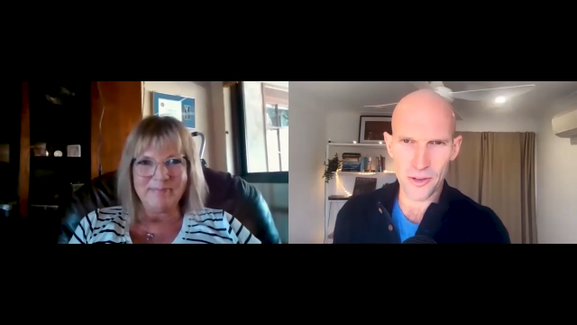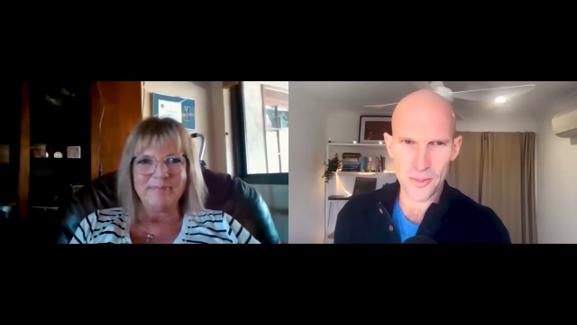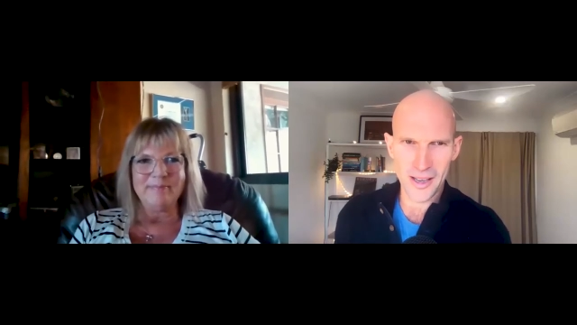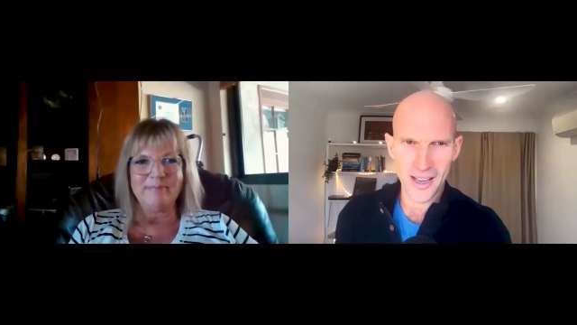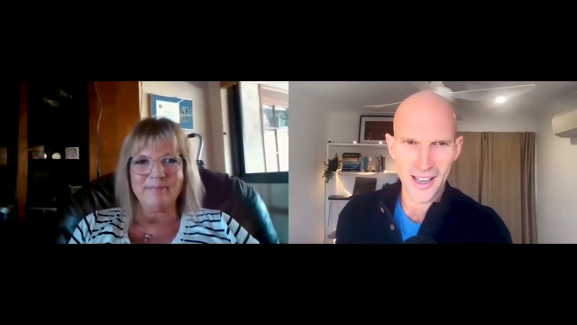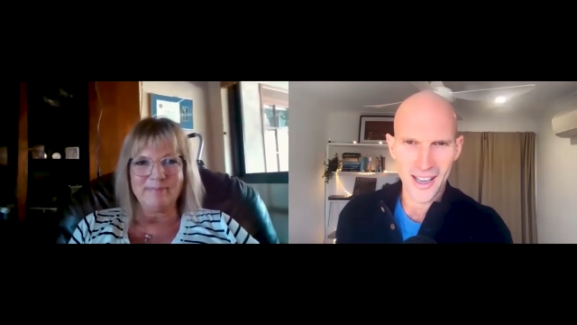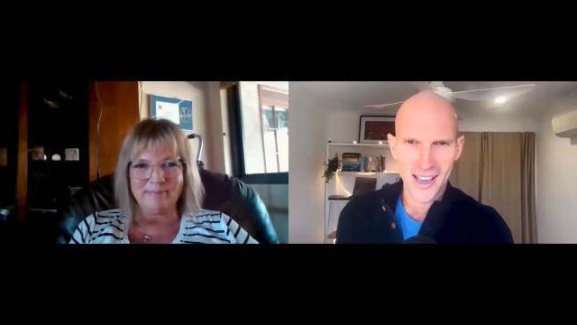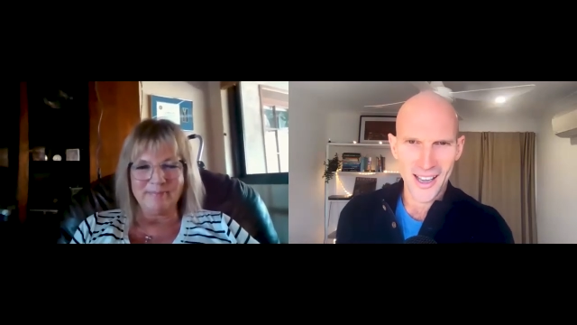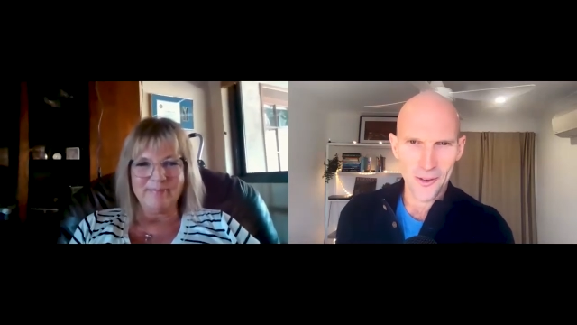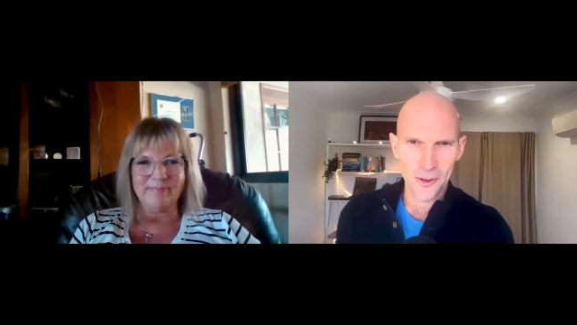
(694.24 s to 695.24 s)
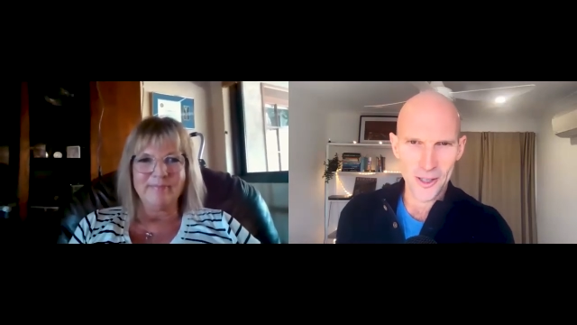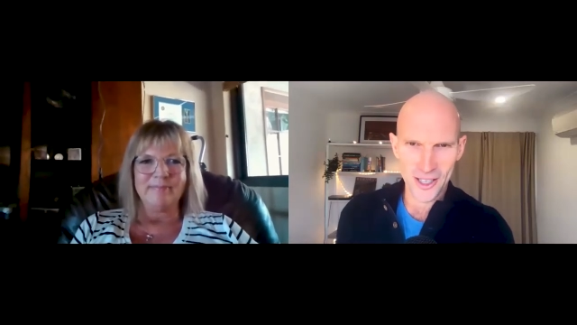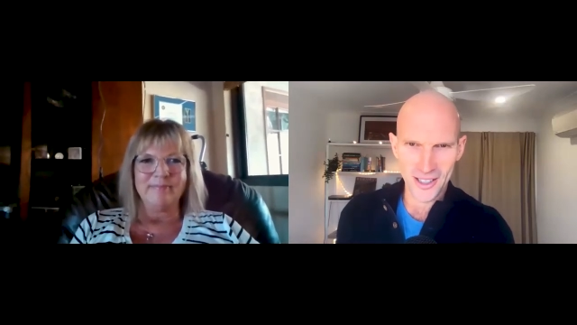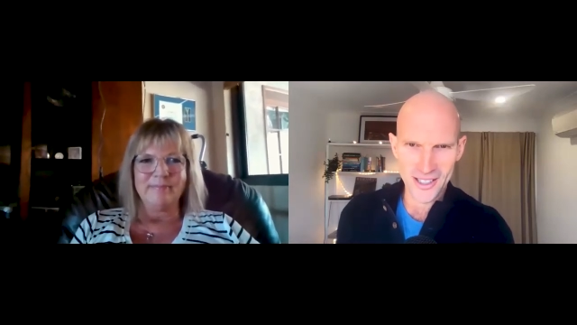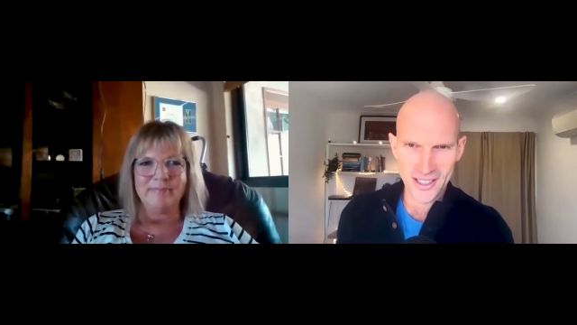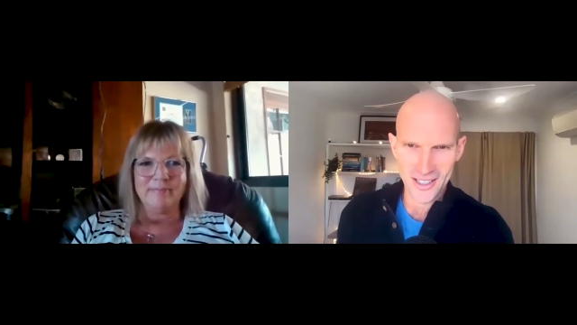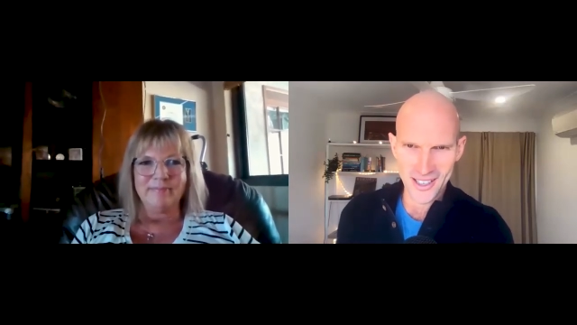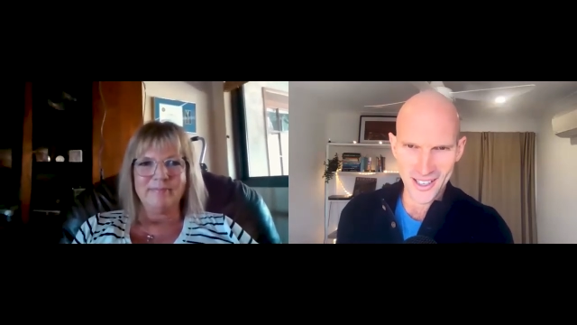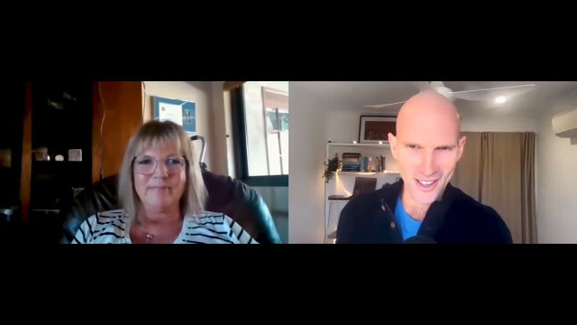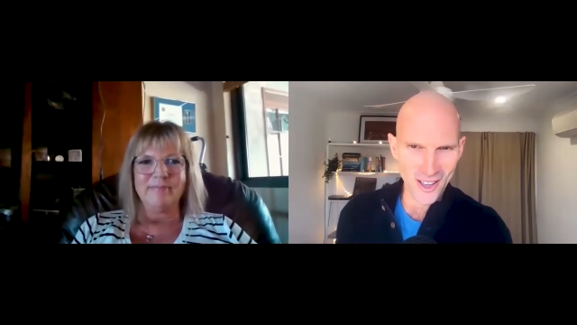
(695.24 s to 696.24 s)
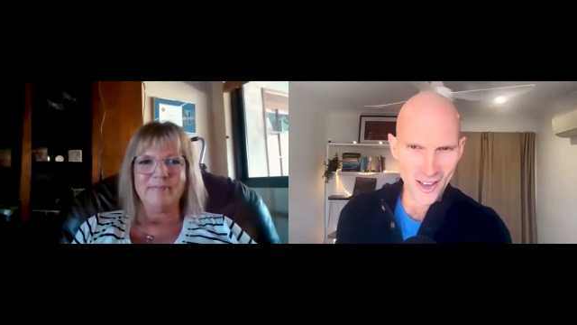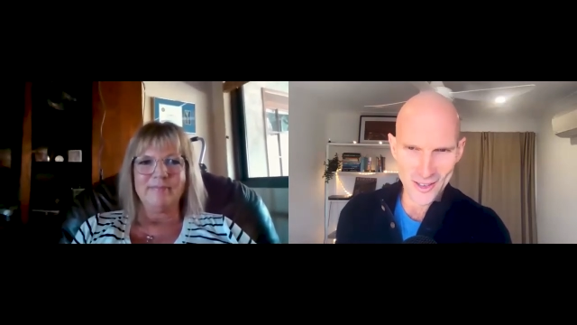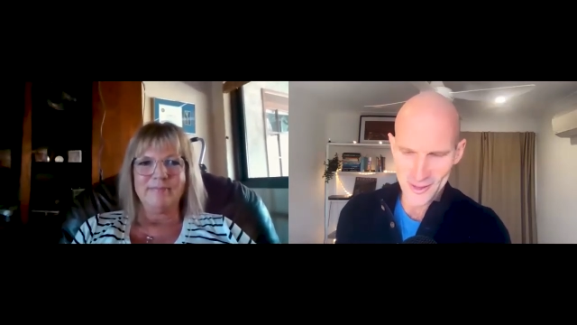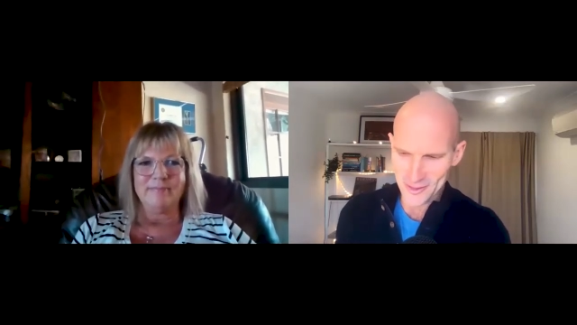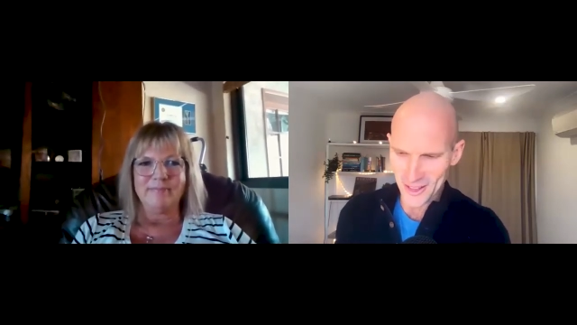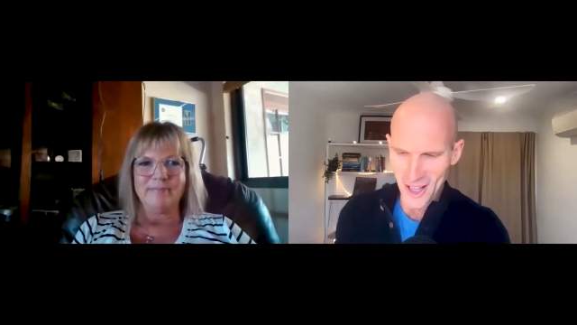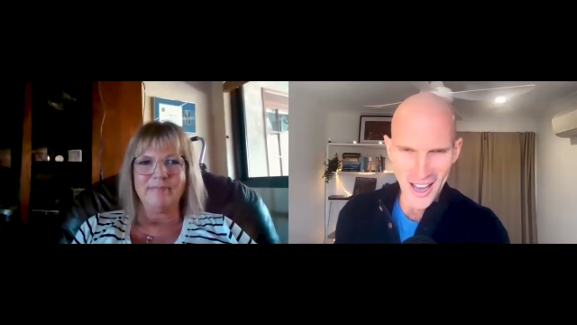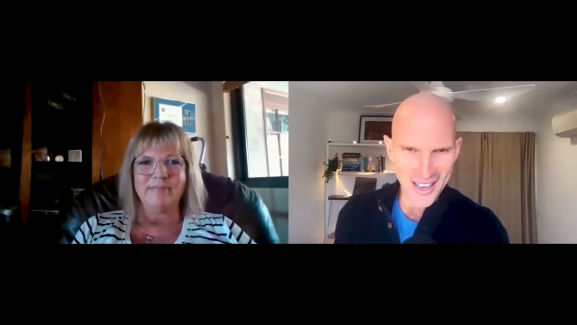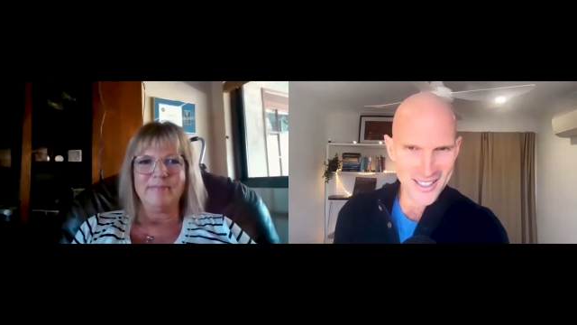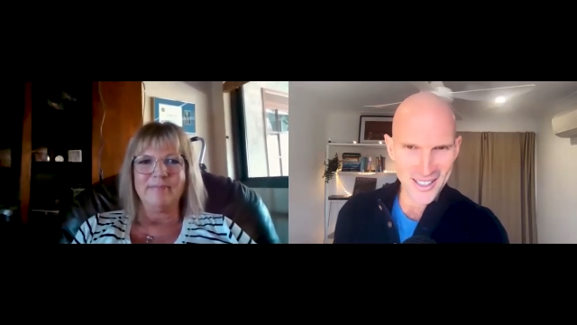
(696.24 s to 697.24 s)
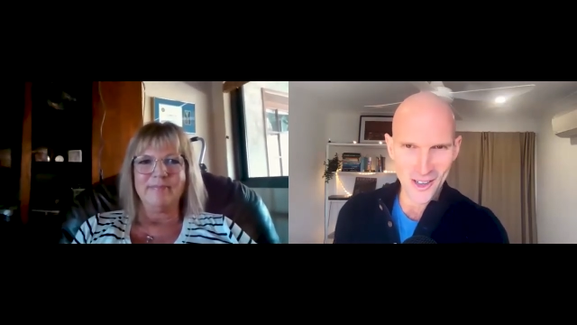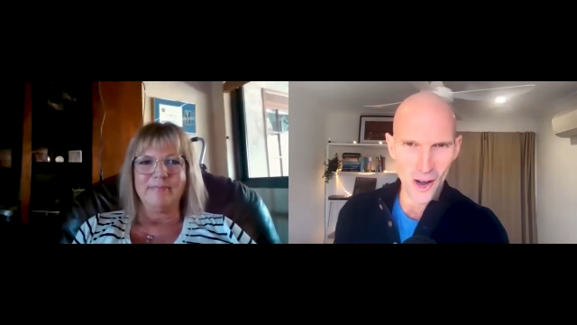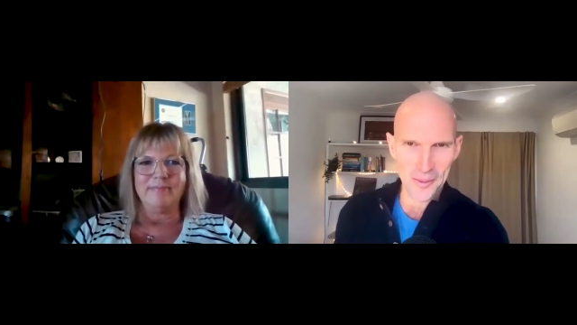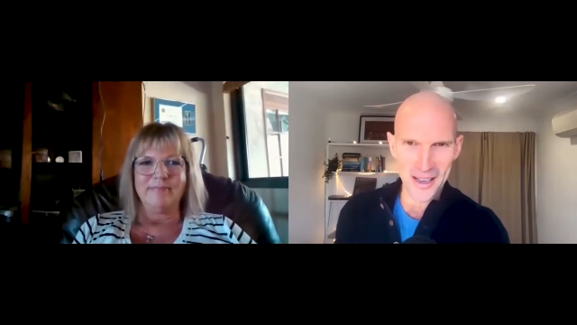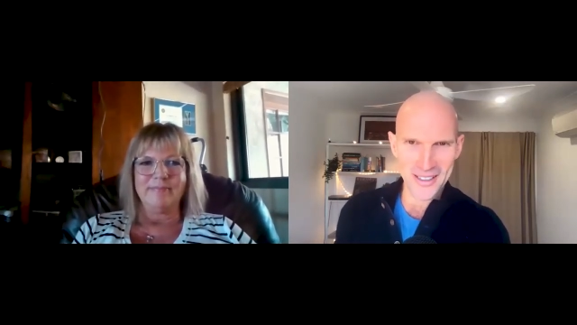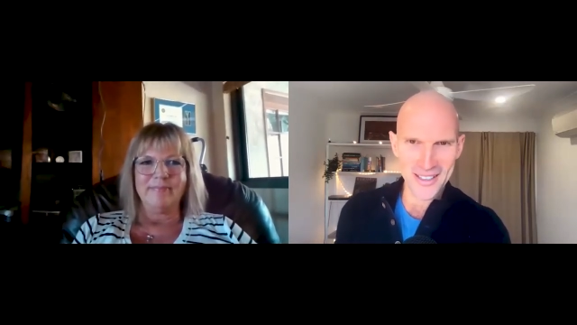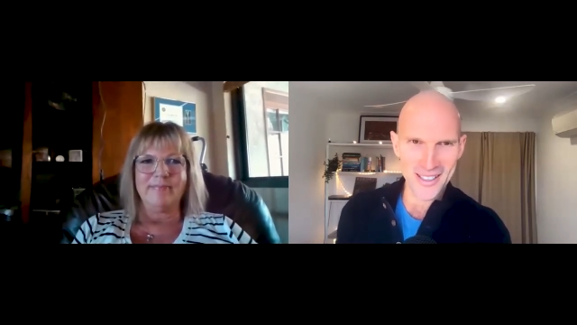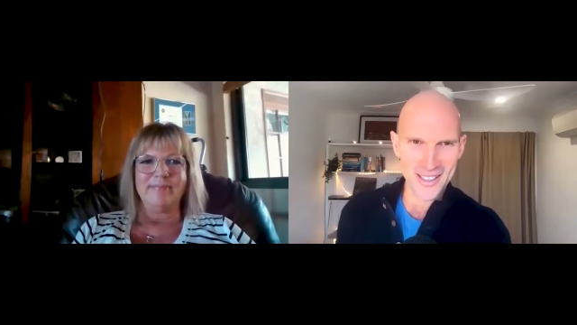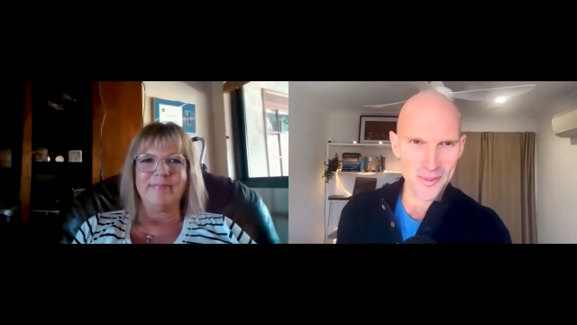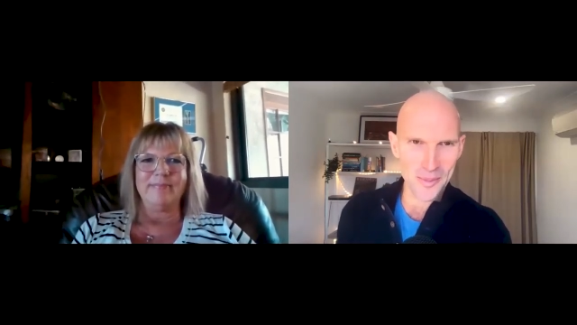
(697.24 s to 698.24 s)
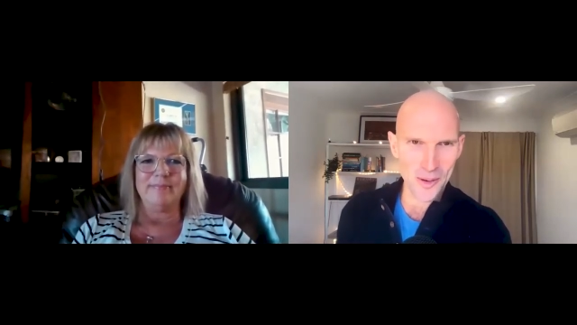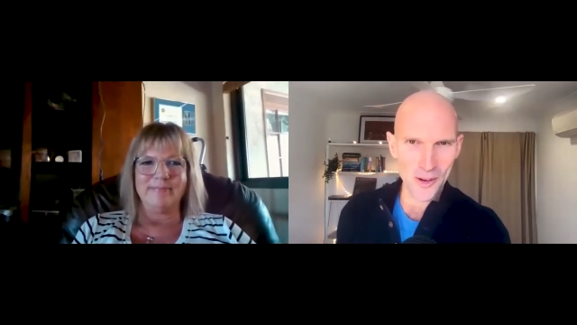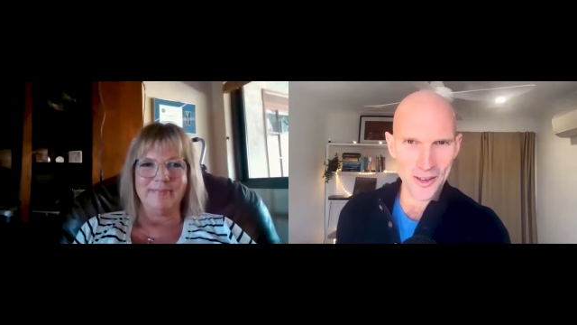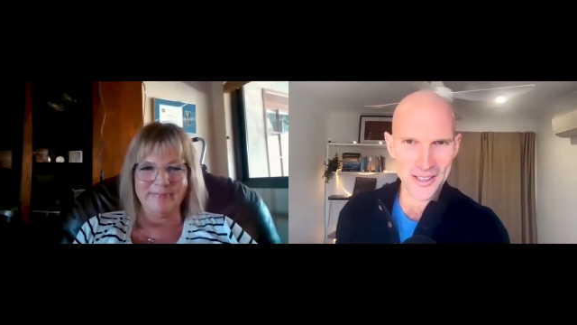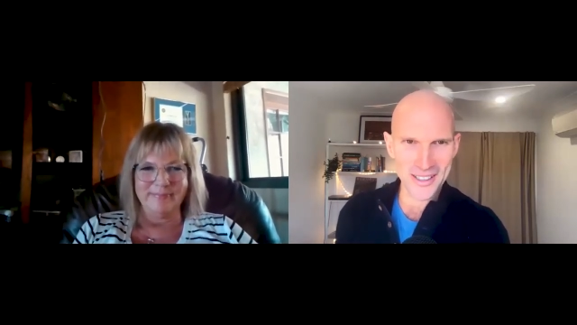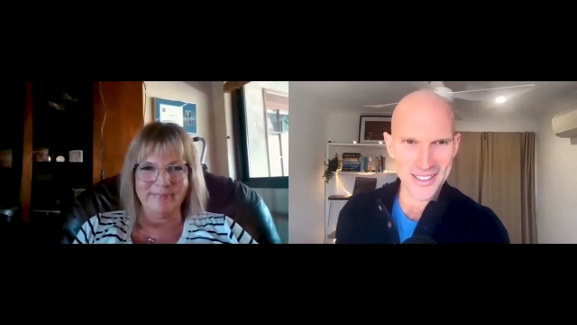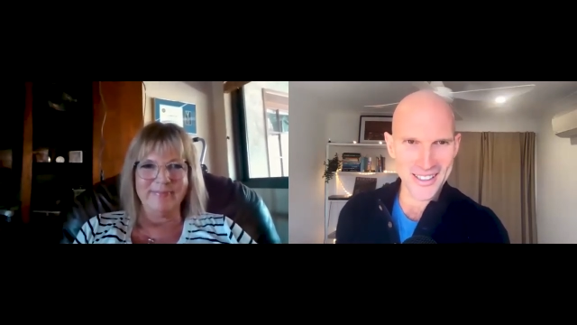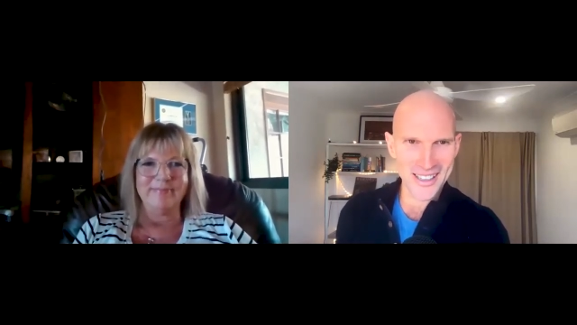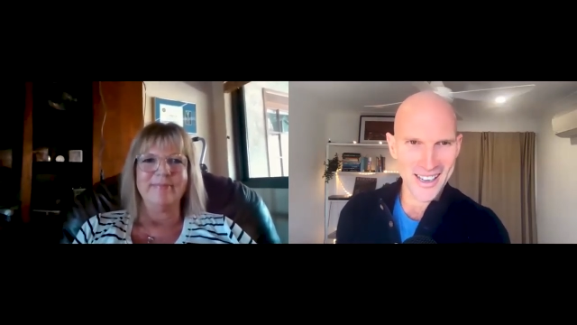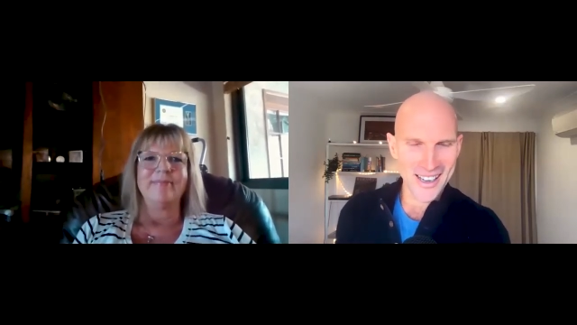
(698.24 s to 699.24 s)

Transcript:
Speaker 1: group, which elicited a lot of likes and comments and support, and